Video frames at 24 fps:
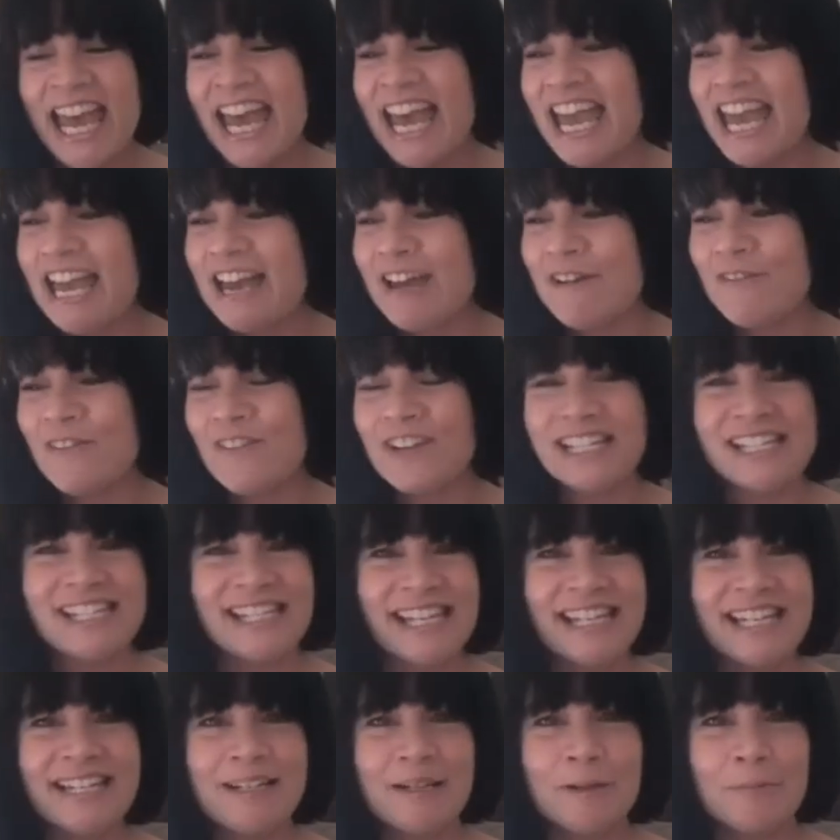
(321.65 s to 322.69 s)
every
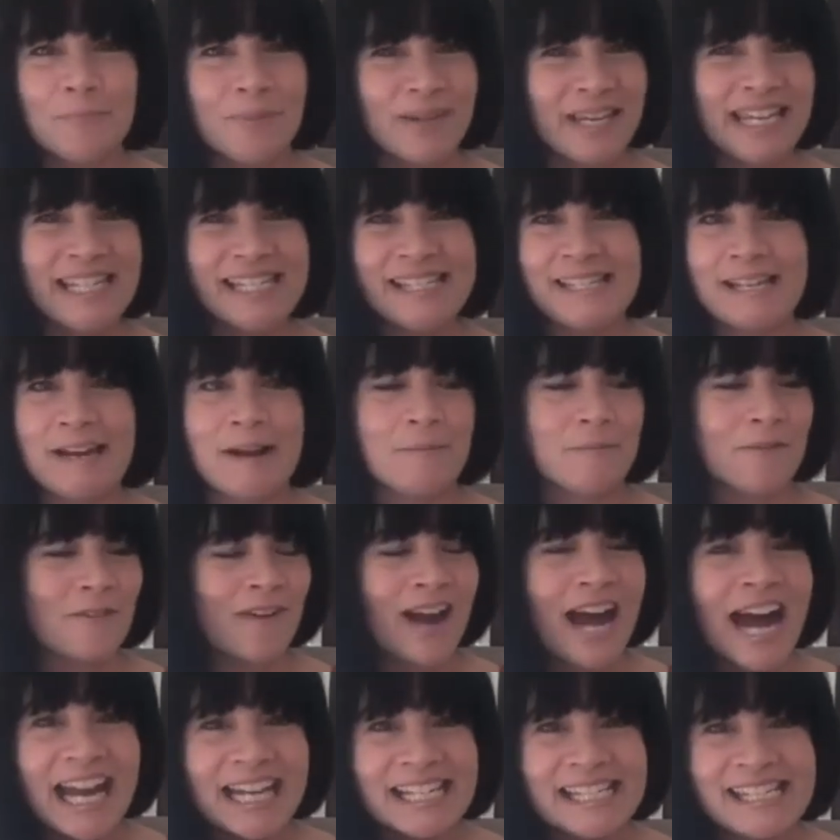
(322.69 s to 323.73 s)
single piece that I'm
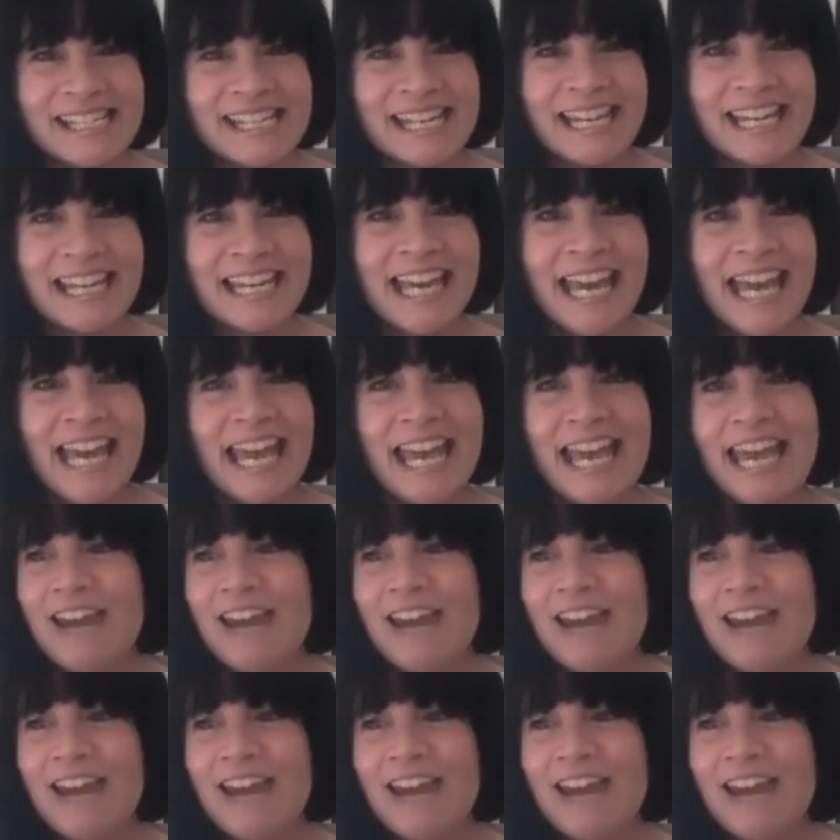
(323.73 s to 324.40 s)
writing,